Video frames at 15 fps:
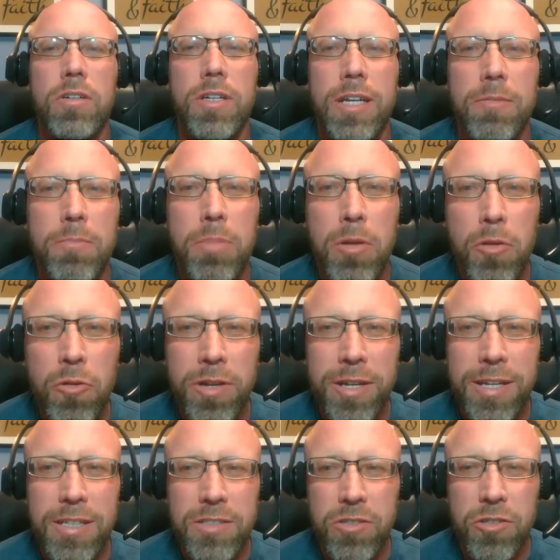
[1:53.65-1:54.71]

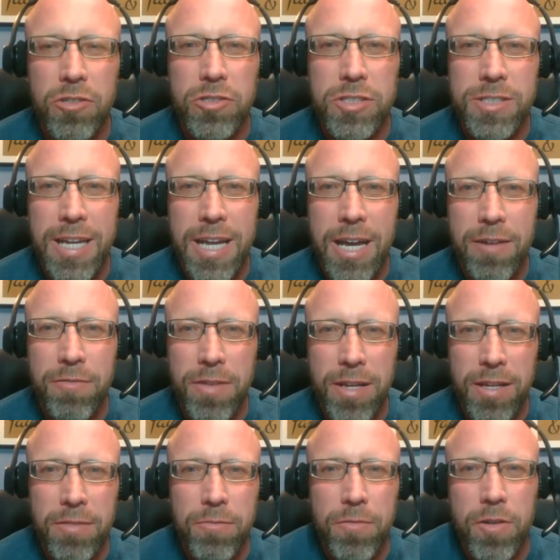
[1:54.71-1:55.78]
employees or your staff
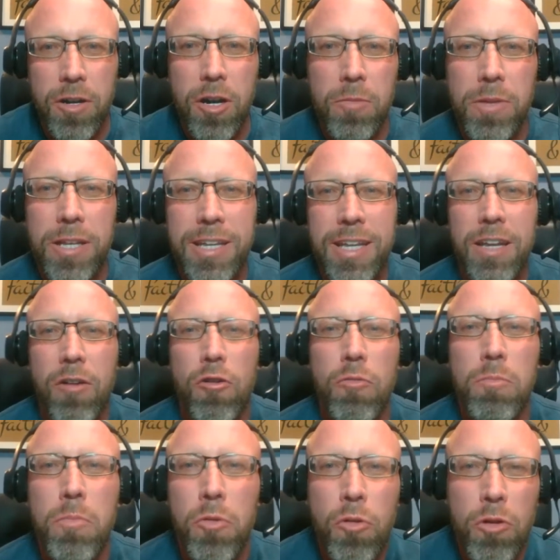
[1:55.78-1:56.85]
involved and
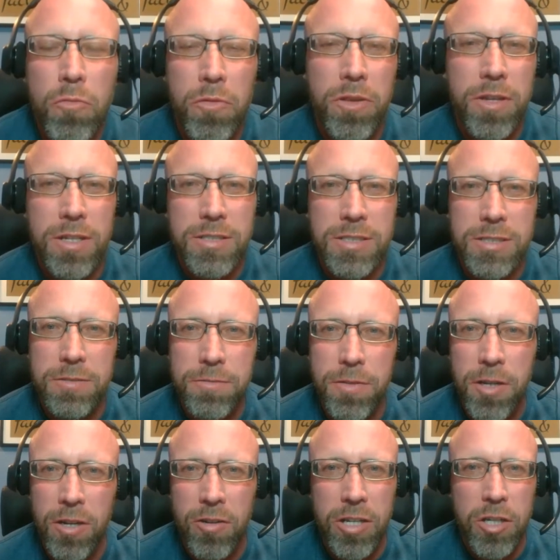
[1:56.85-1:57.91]
on board with this is
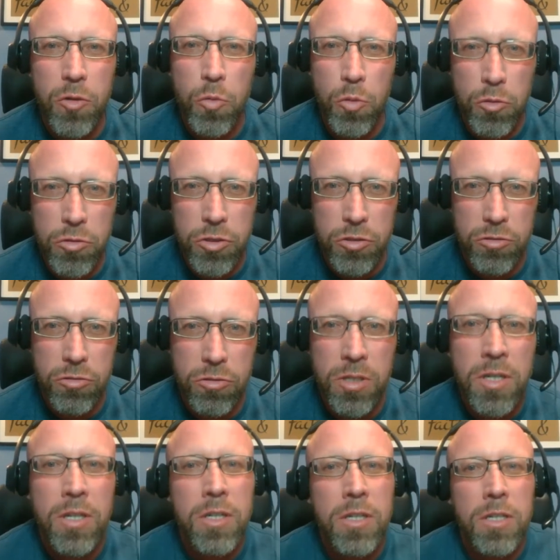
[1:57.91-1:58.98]
very crucial,
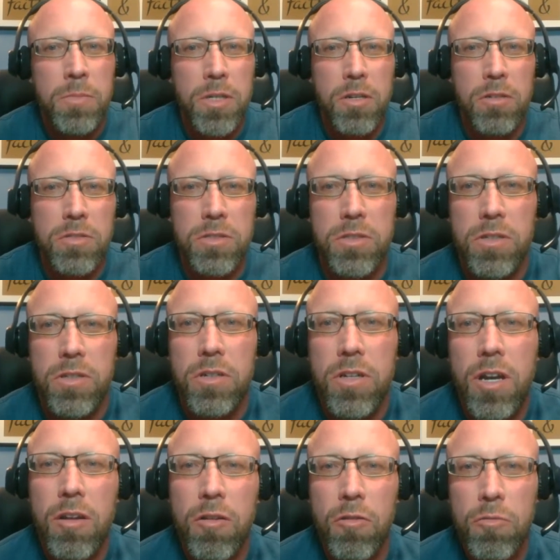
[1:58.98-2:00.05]
because if they're
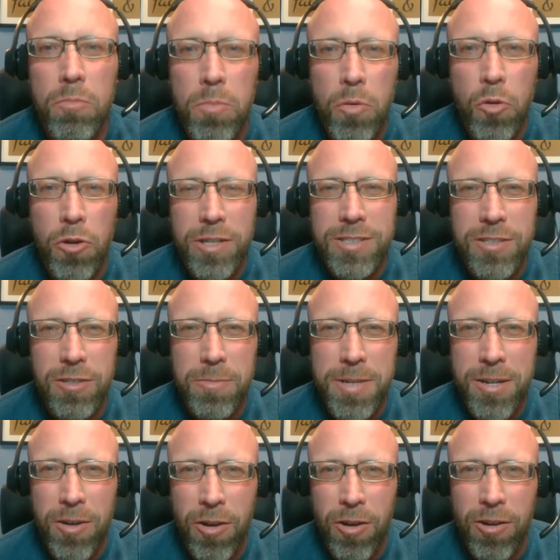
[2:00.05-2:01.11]
not on board, it's going to be
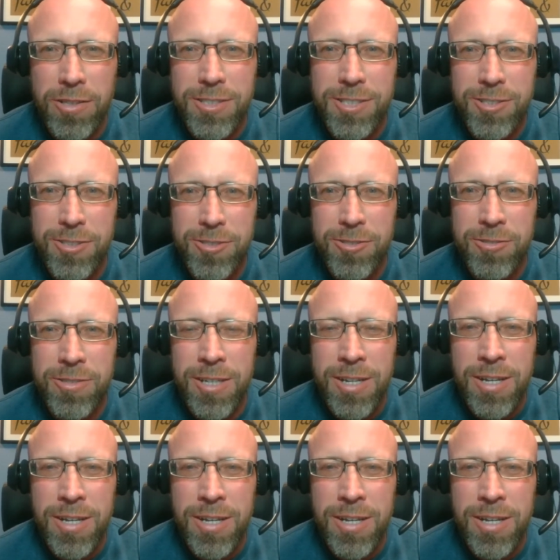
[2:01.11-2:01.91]
hard to